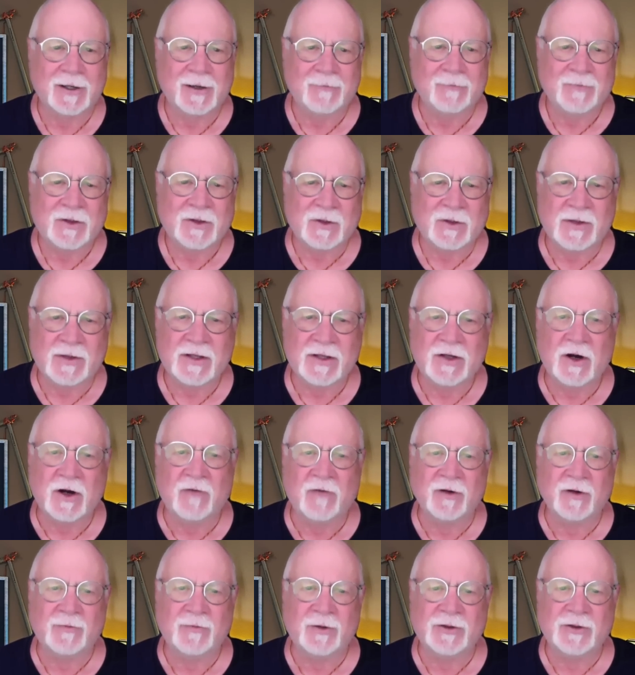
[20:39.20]
You bend
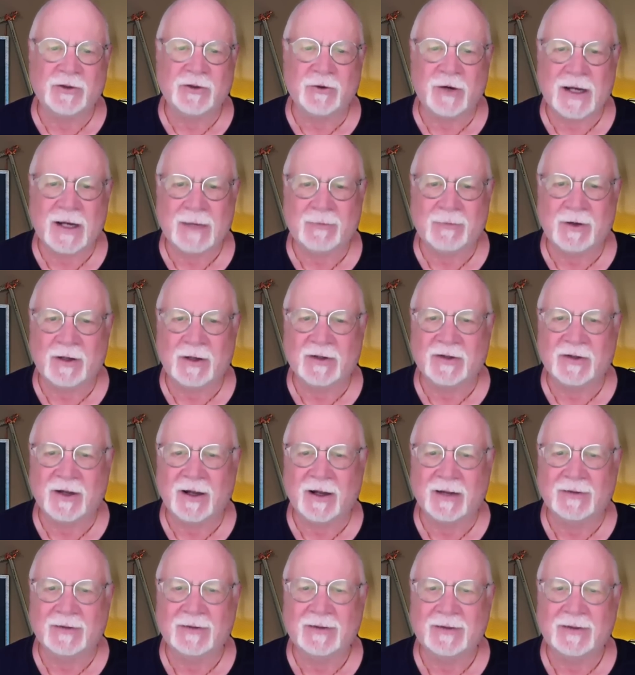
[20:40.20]
over to put your crampons
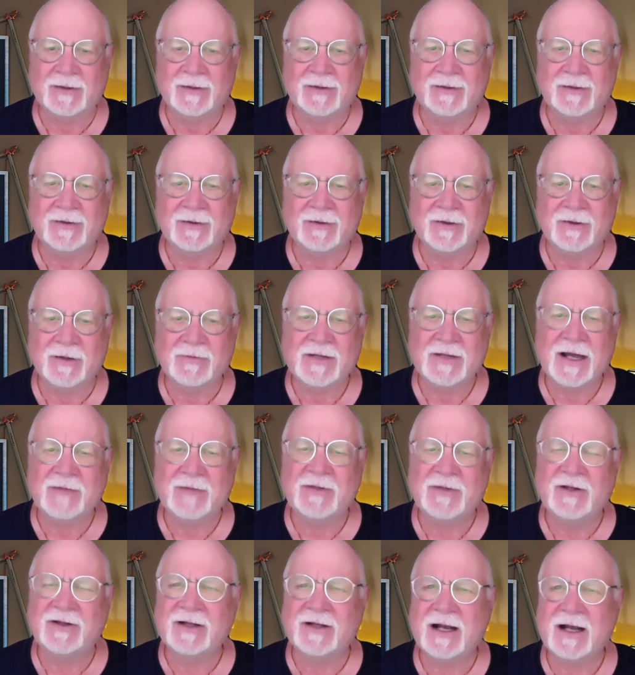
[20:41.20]
on.
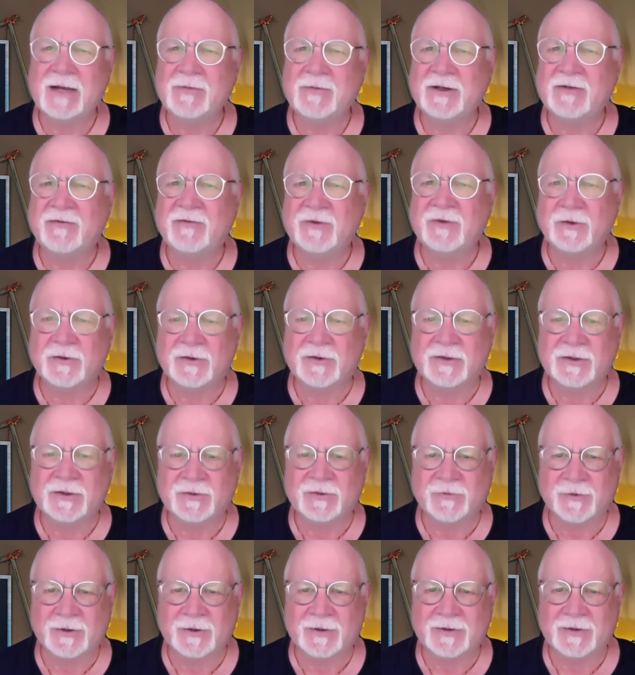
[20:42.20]
Sometimes this time it feels
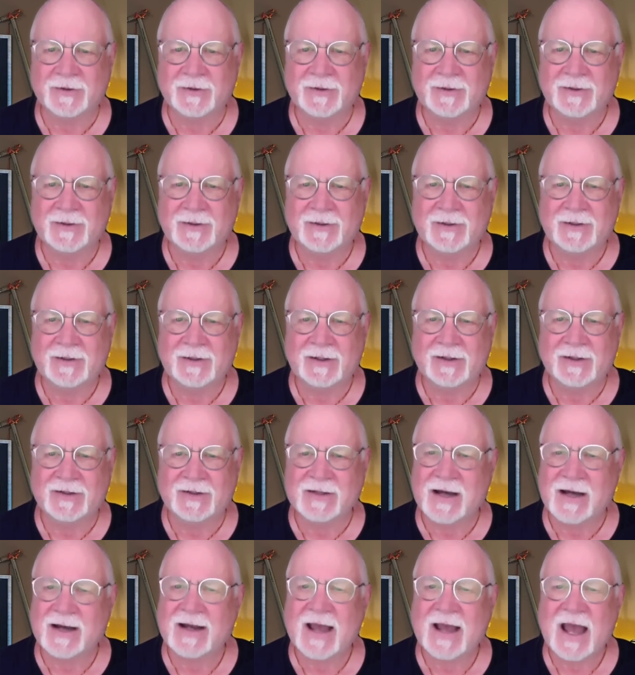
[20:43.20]
different.
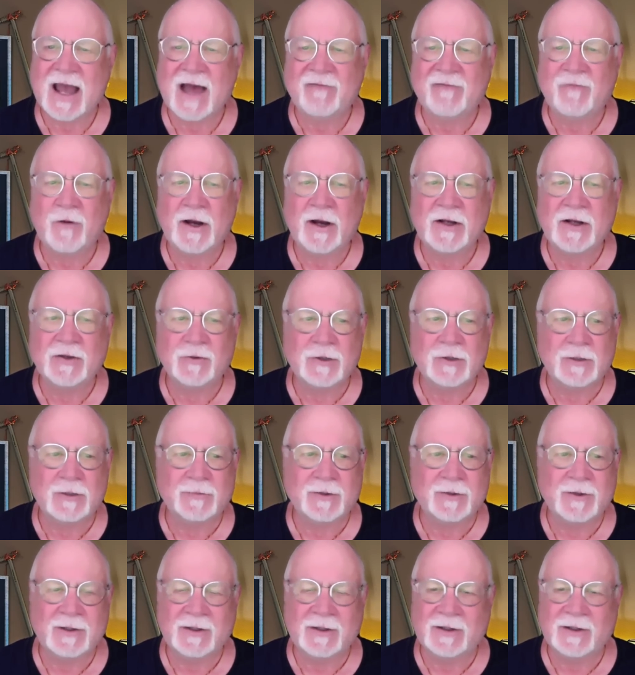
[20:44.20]
It's not a halfway
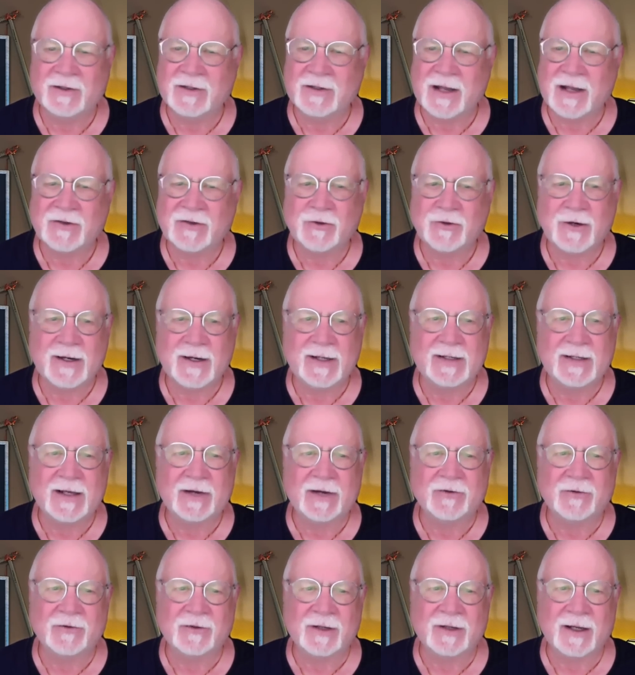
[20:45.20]
trip. It's not a training
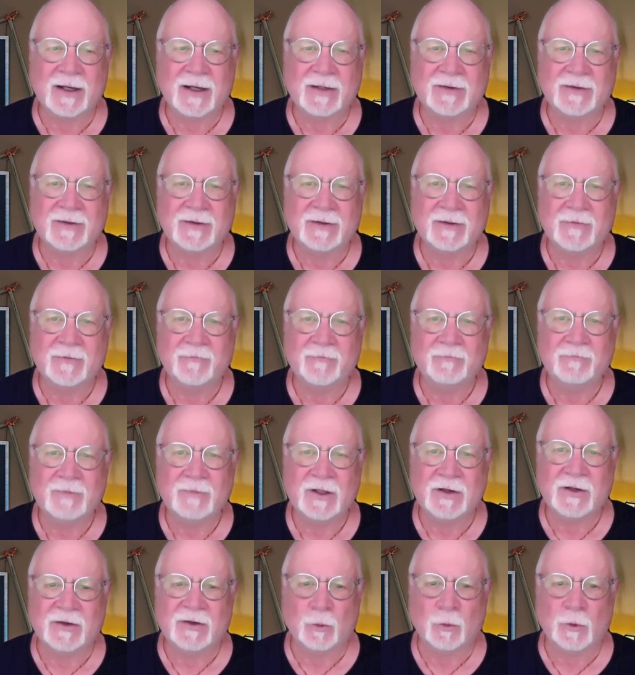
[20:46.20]
exercise.
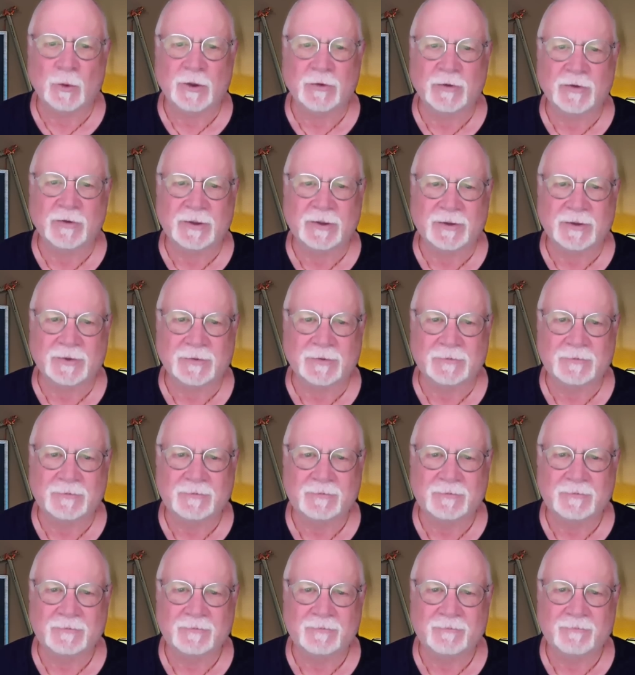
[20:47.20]
It's the real deal.
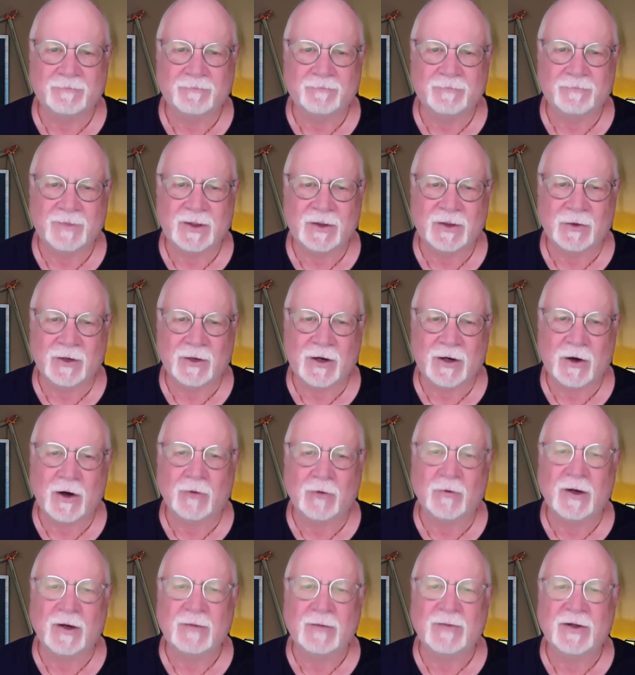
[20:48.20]
Your
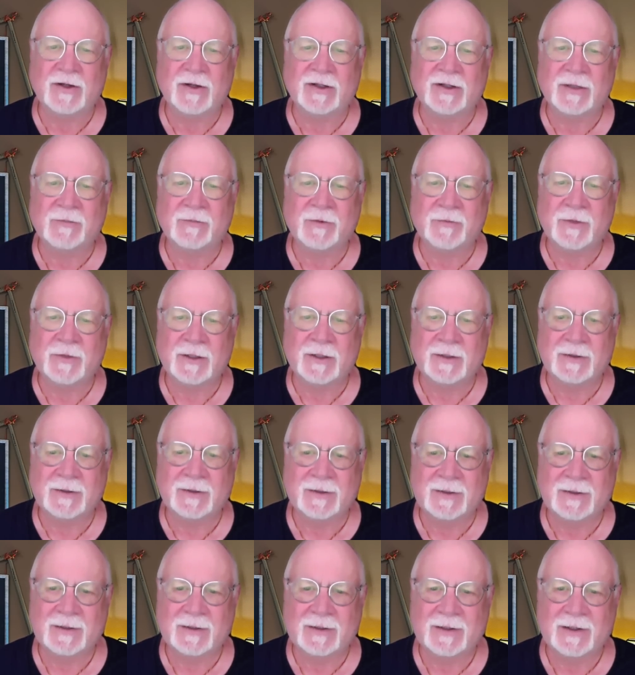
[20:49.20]
heart rate picks up a bit.
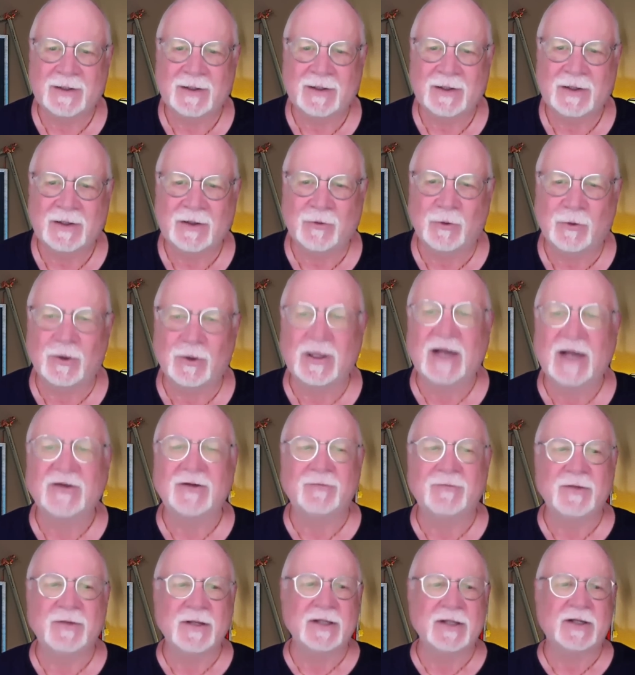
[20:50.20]
You realize
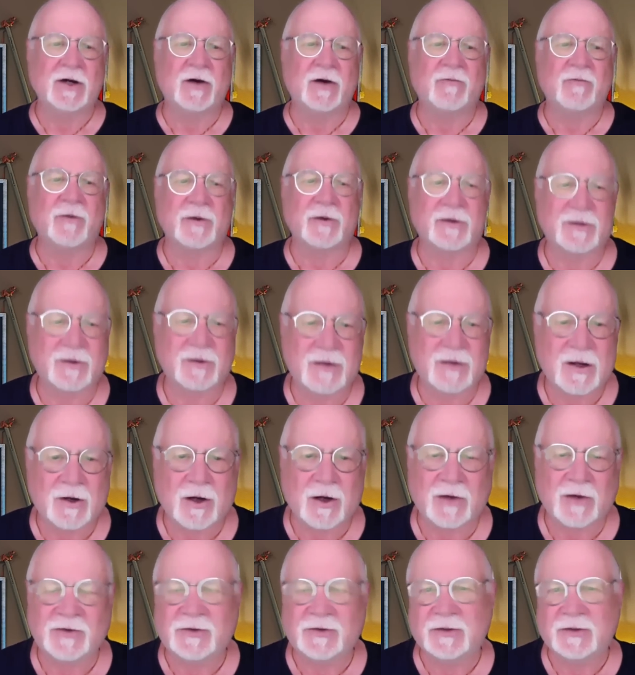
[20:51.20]
that bending over has
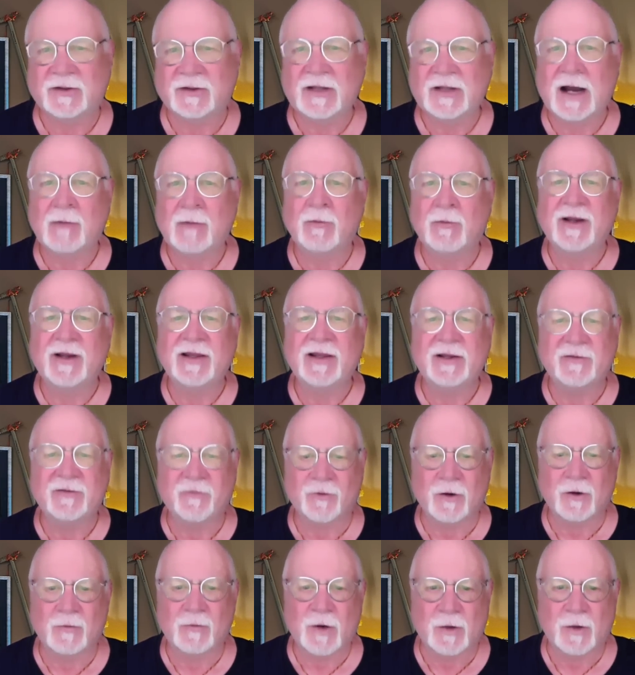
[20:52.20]
caused you to stop breathing
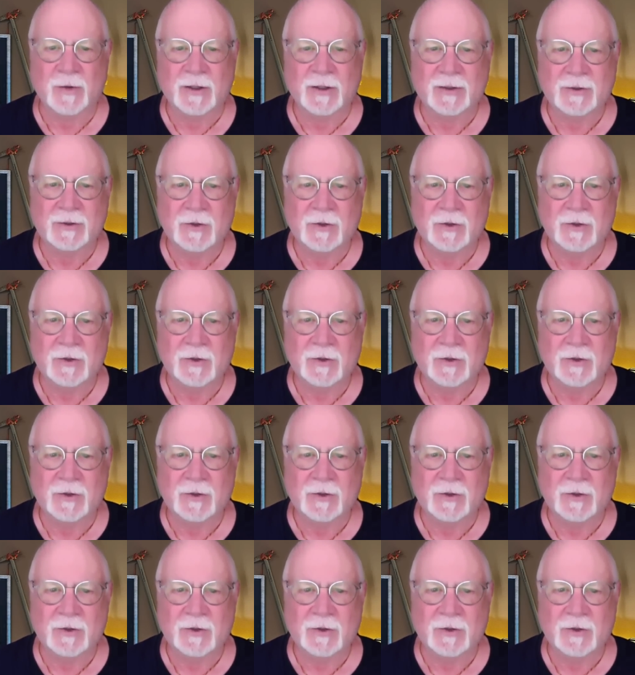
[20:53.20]
for a moment.